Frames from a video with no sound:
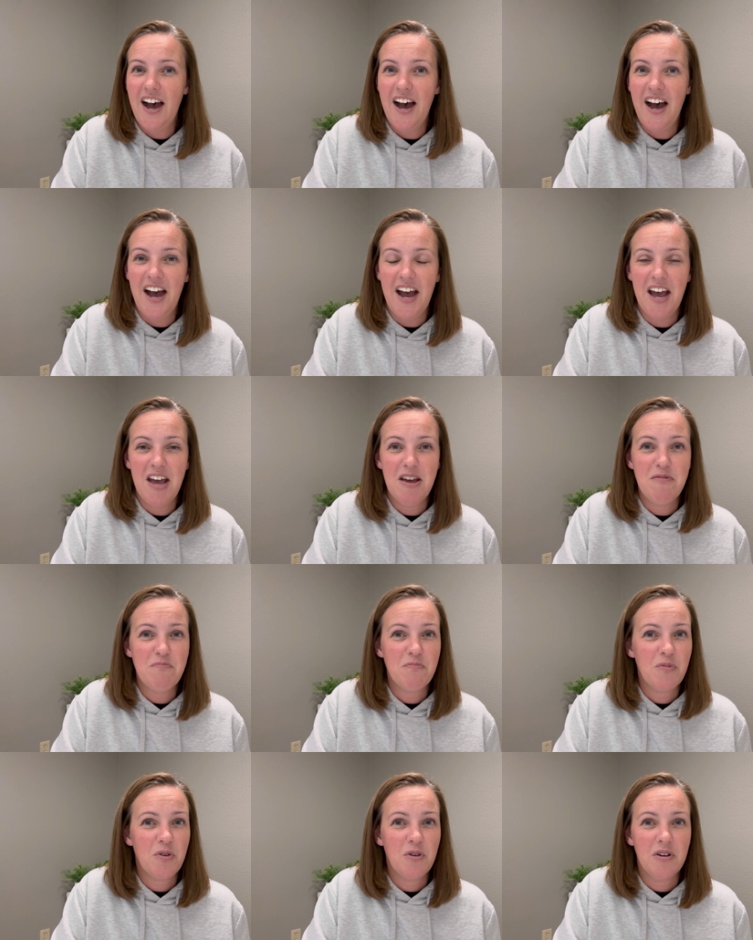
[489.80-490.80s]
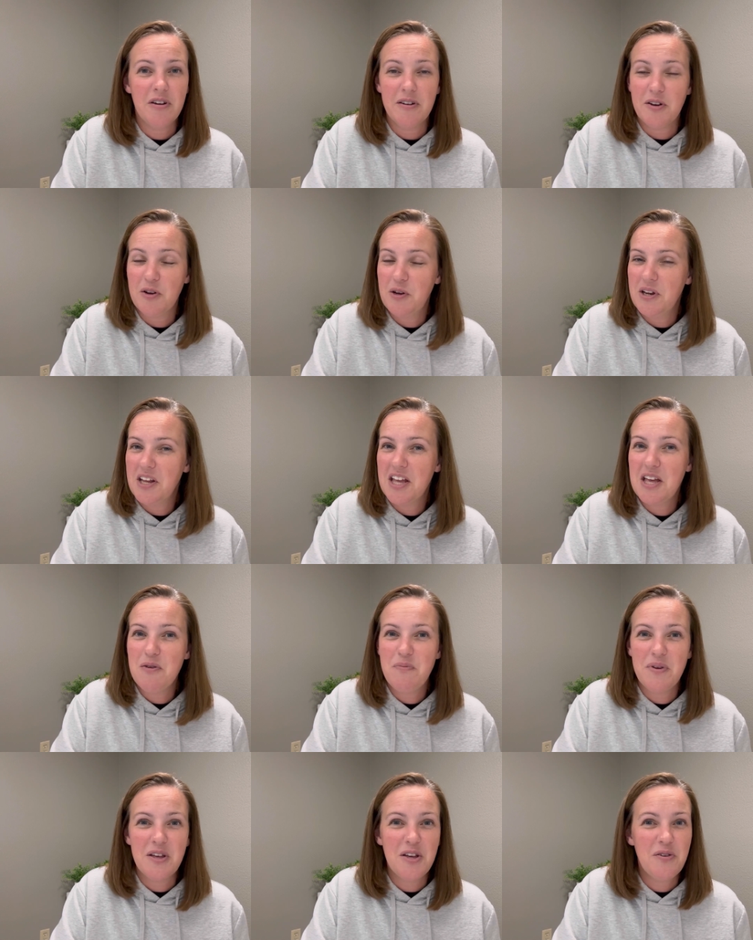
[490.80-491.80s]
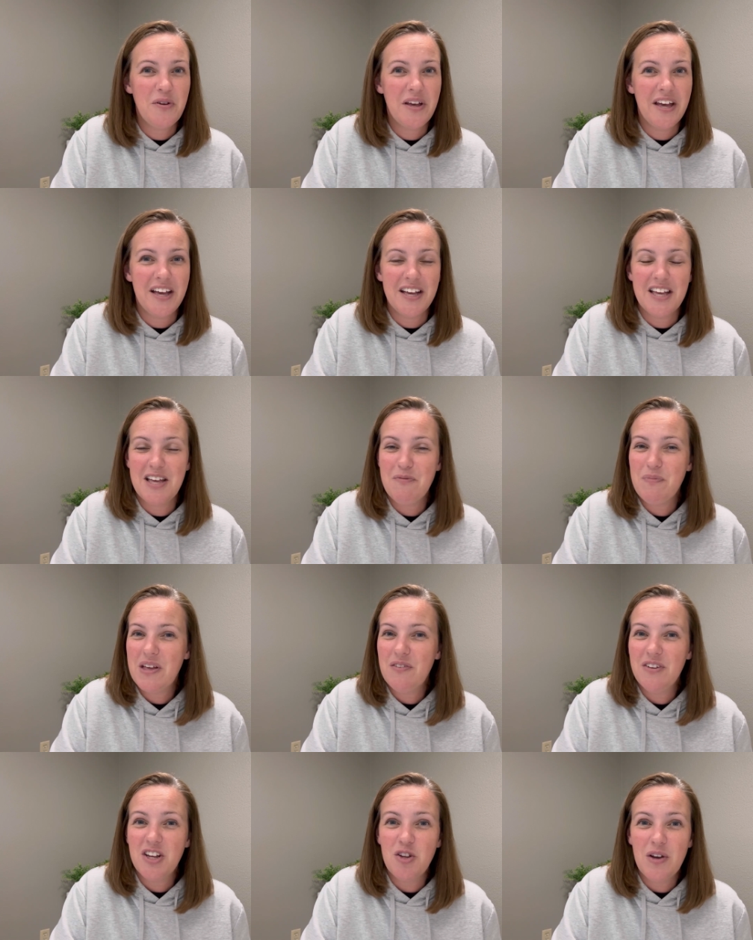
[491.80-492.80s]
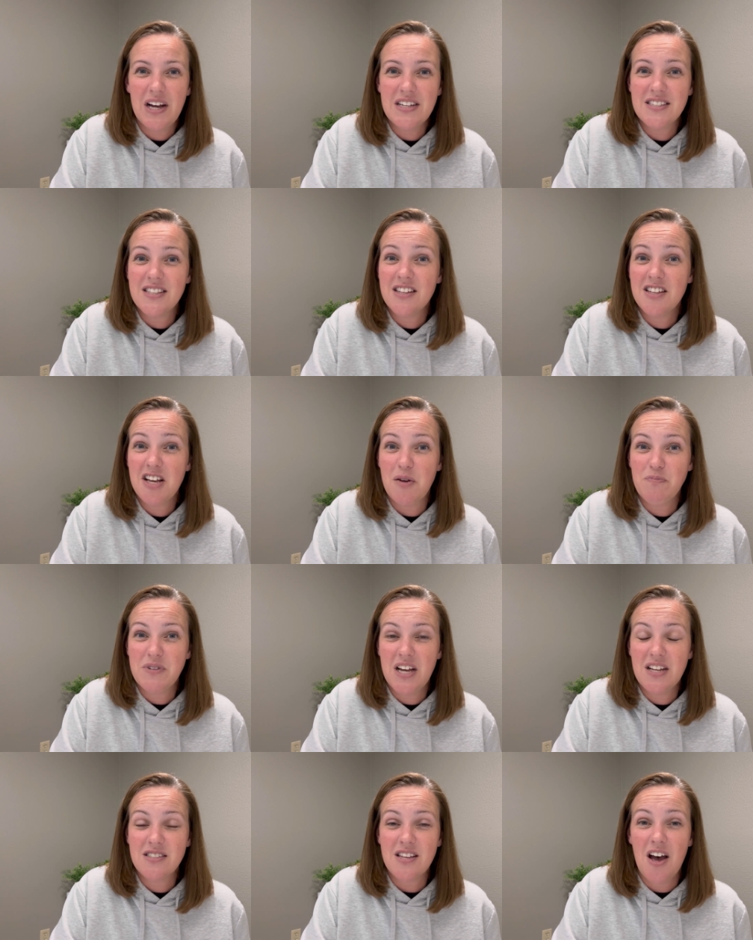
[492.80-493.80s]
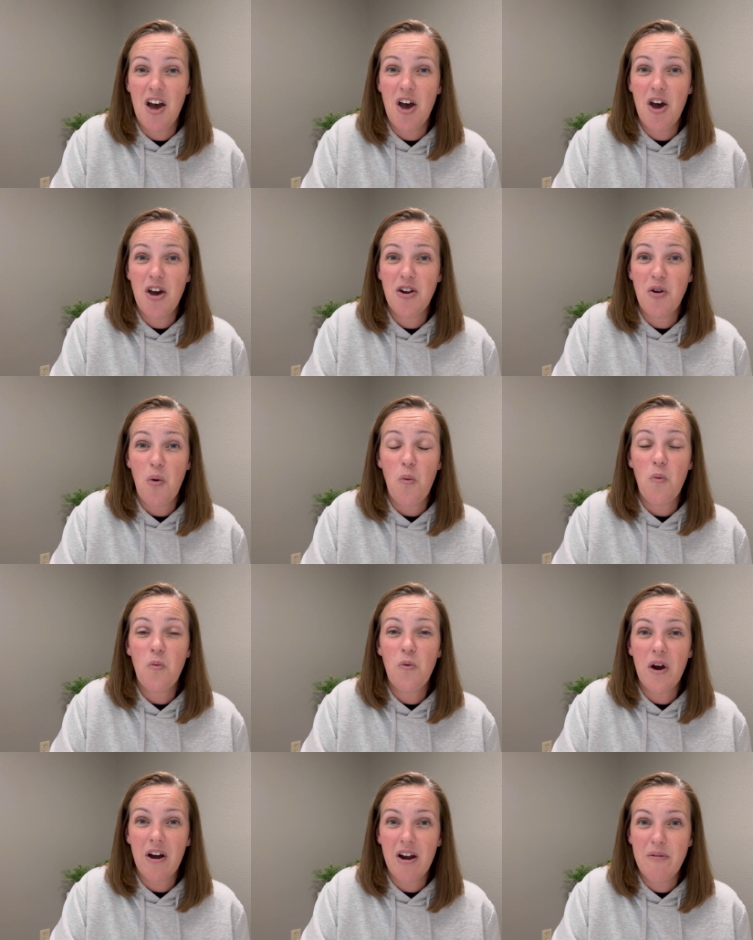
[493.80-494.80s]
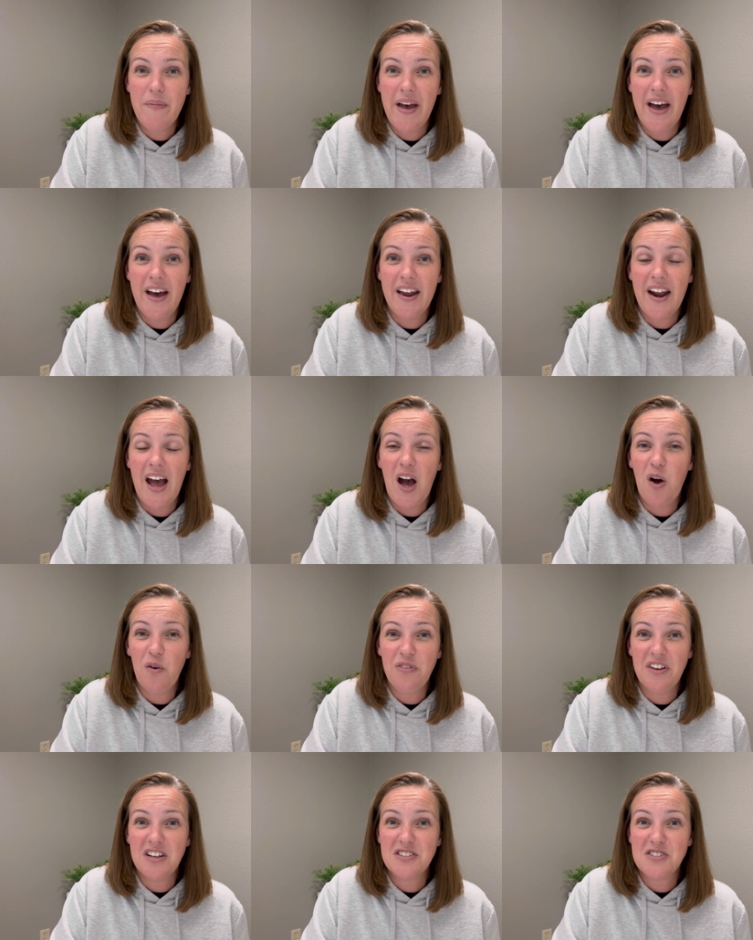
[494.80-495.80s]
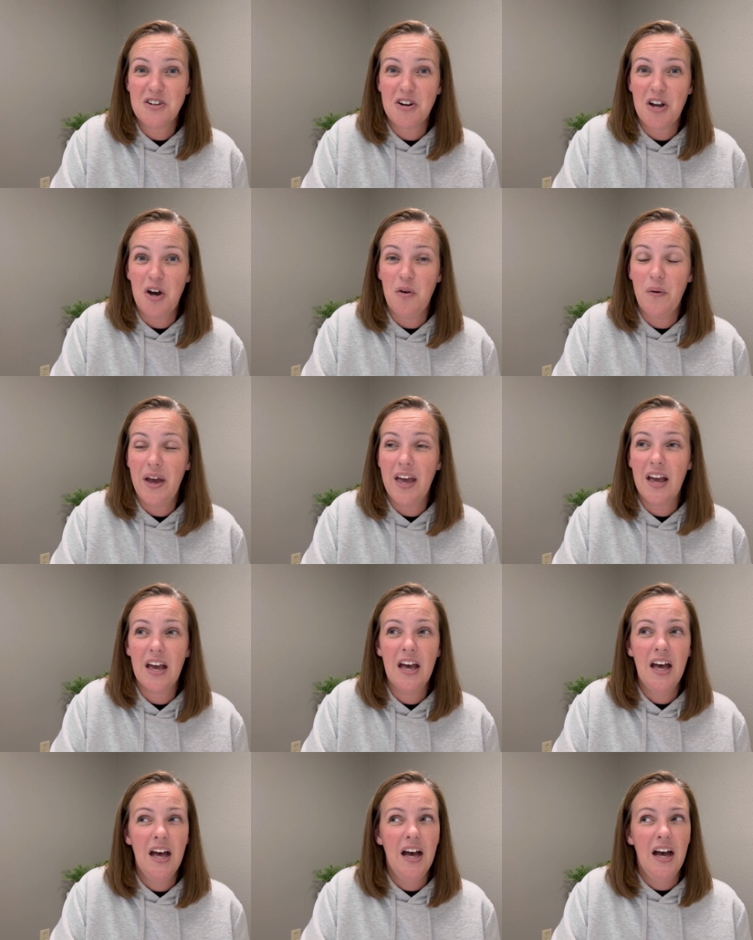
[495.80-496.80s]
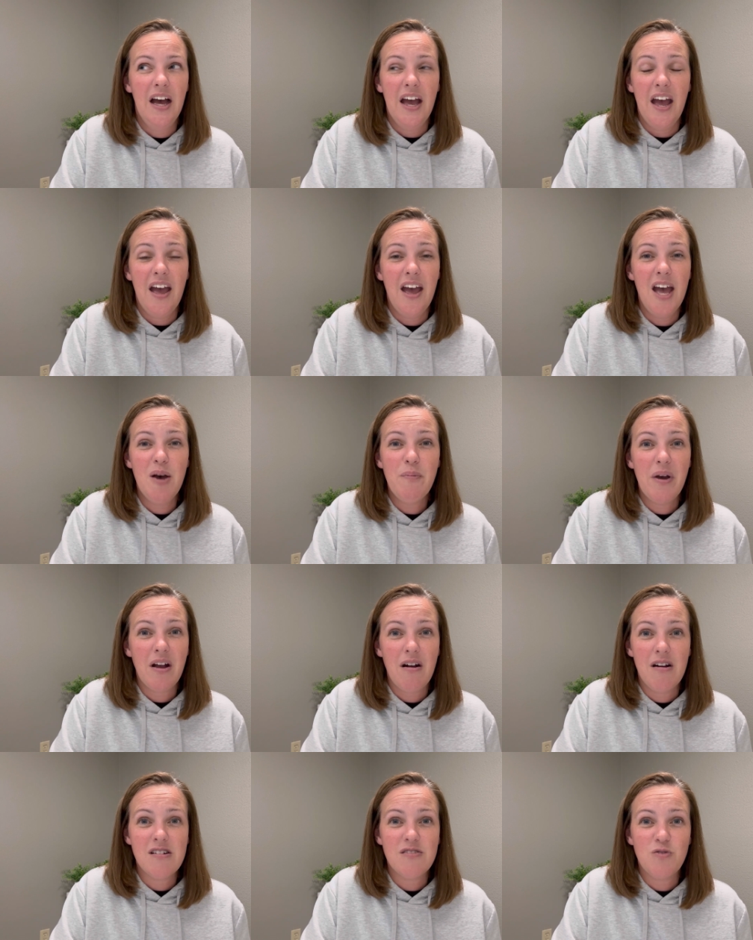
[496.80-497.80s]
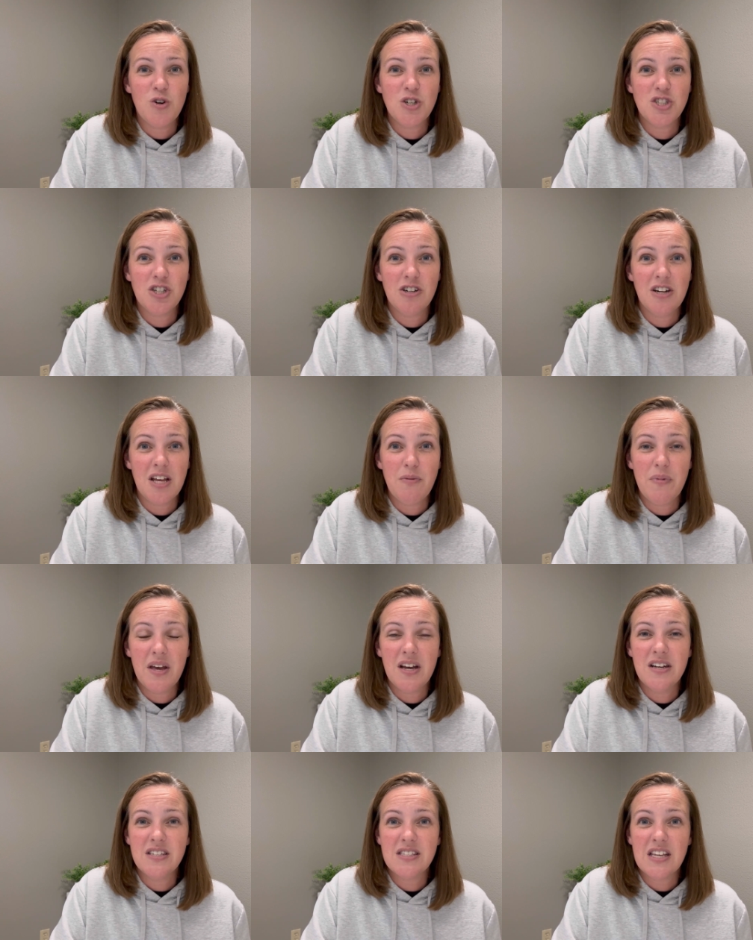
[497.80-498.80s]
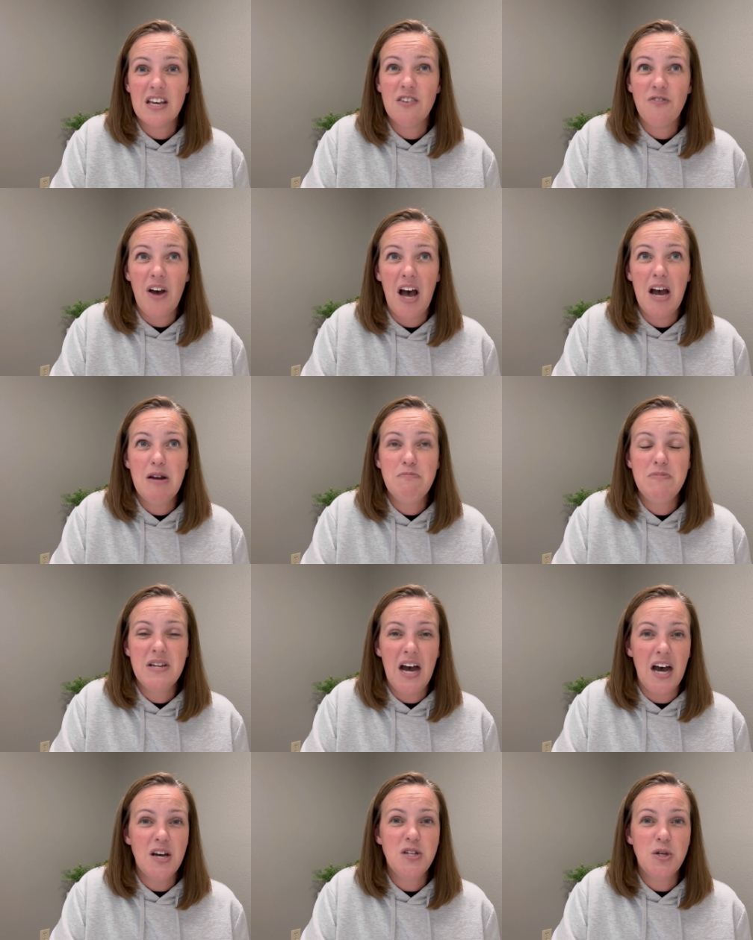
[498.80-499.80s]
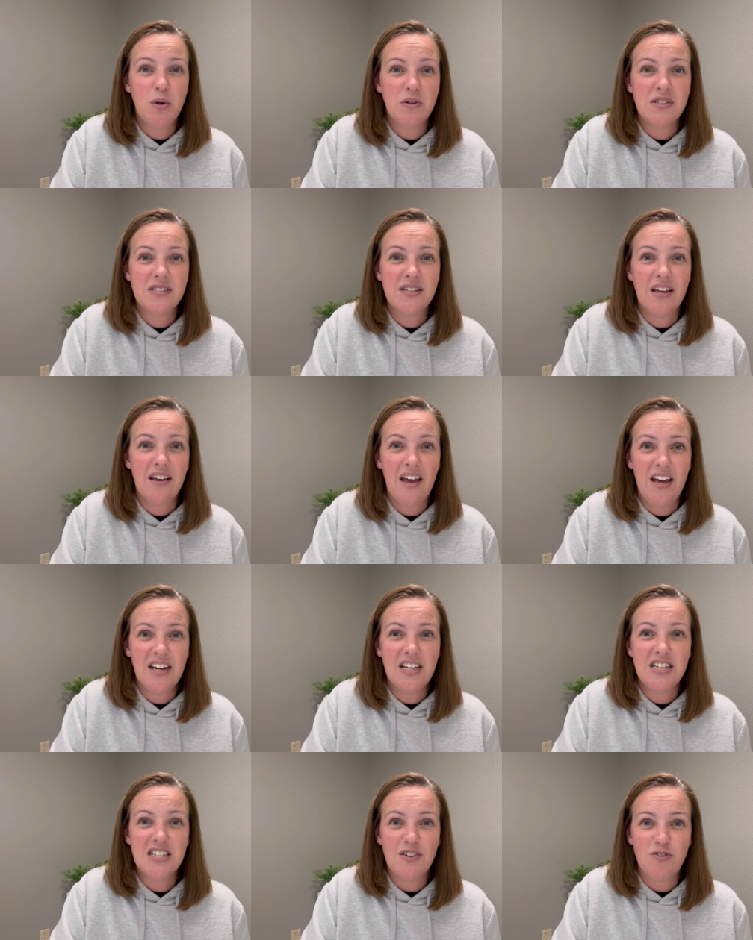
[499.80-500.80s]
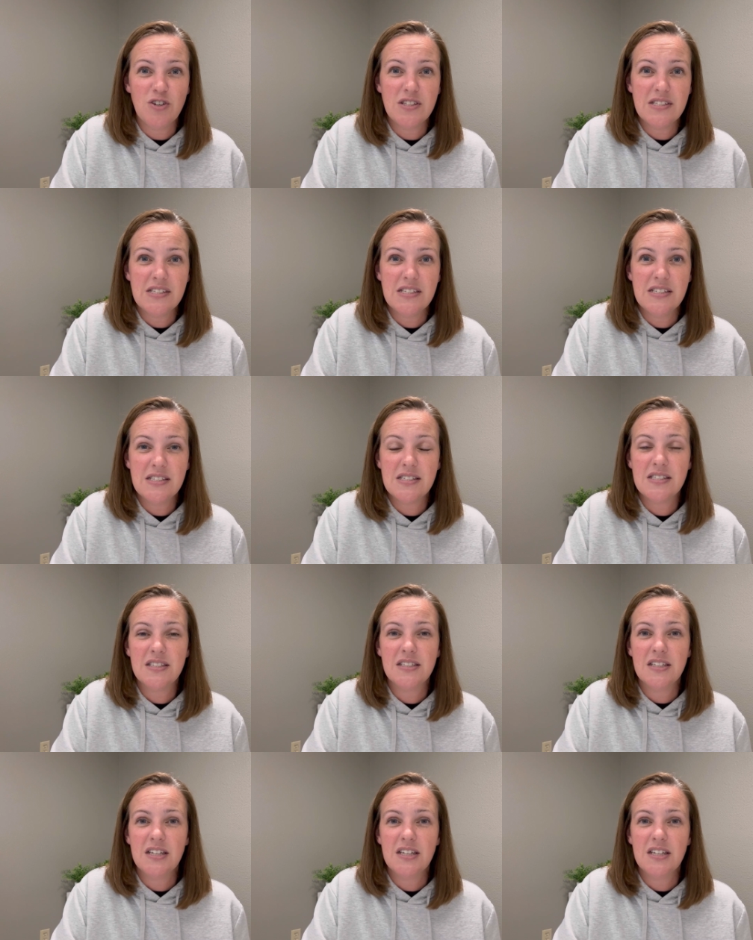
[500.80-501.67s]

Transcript: I'm going to keep you, keep giving you guys the updates on where I'm at, how things are going, and my carnivore journey, because if I'm not noticing any differences,